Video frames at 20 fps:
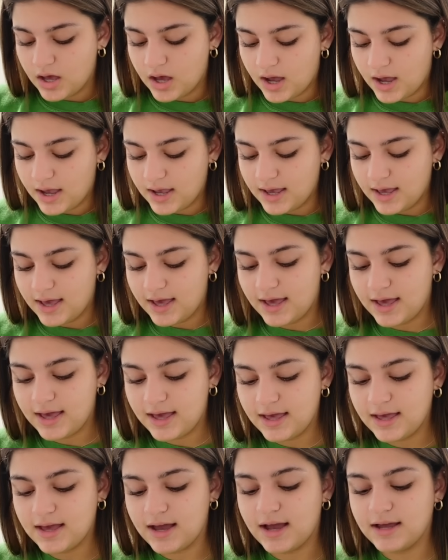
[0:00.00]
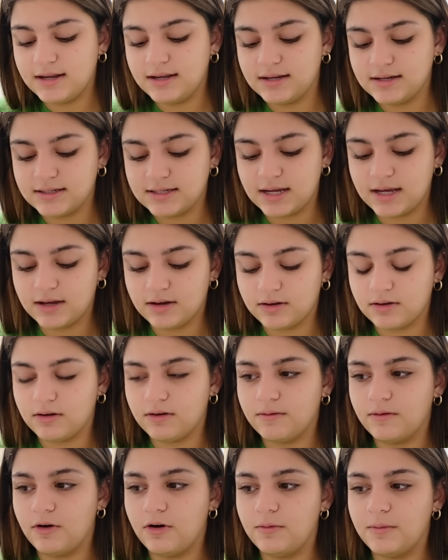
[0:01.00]
I need to take
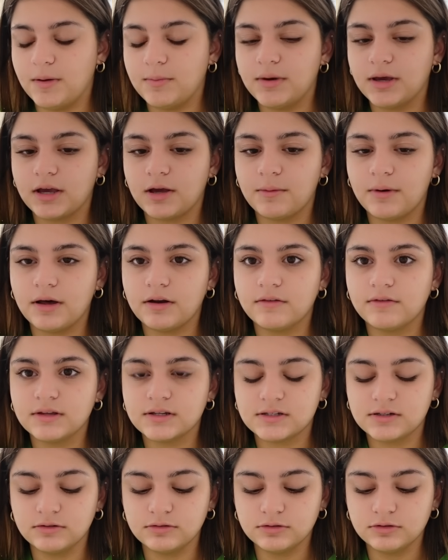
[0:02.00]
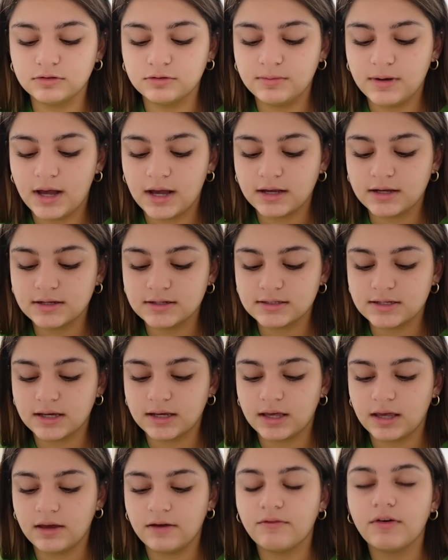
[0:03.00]
all my makeup out of this Lulu bag because like,
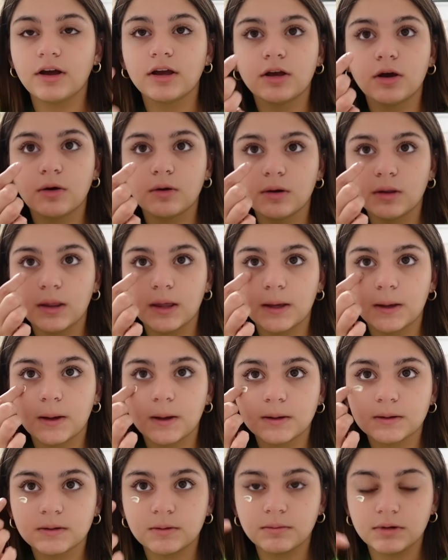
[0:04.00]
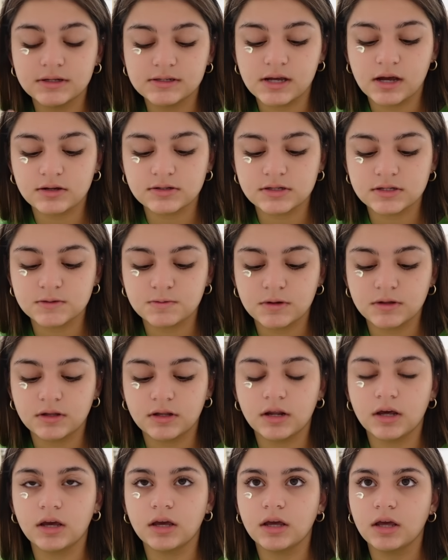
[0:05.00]
if I go to like somebody's house to spend the
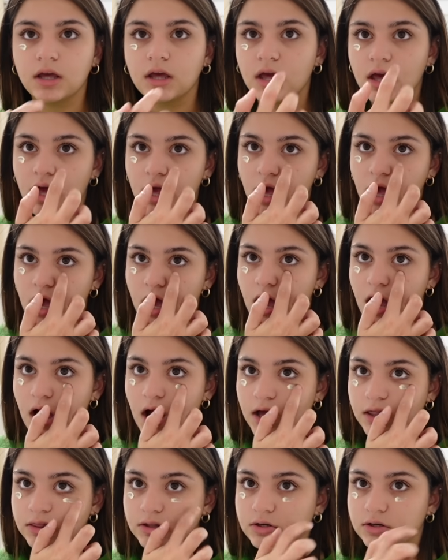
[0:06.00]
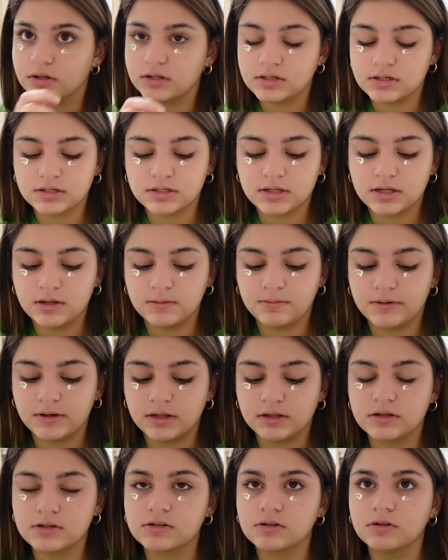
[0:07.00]
night, I literally just keep it
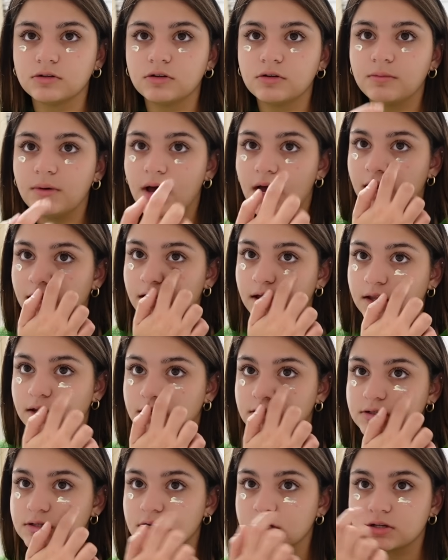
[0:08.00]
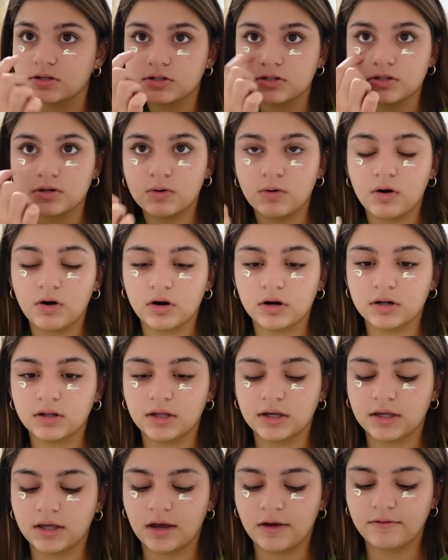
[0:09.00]
in this Lulu bag and it's like so hard to
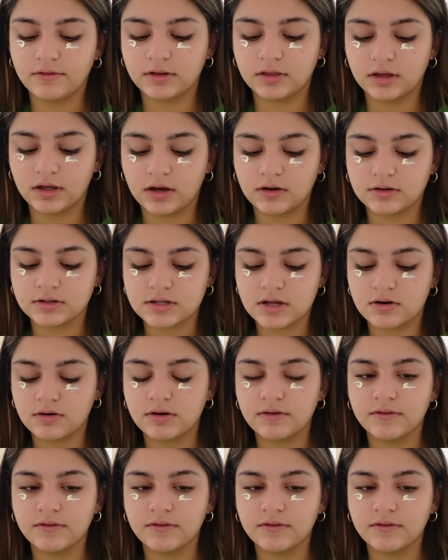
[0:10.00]
like get everything out because I don't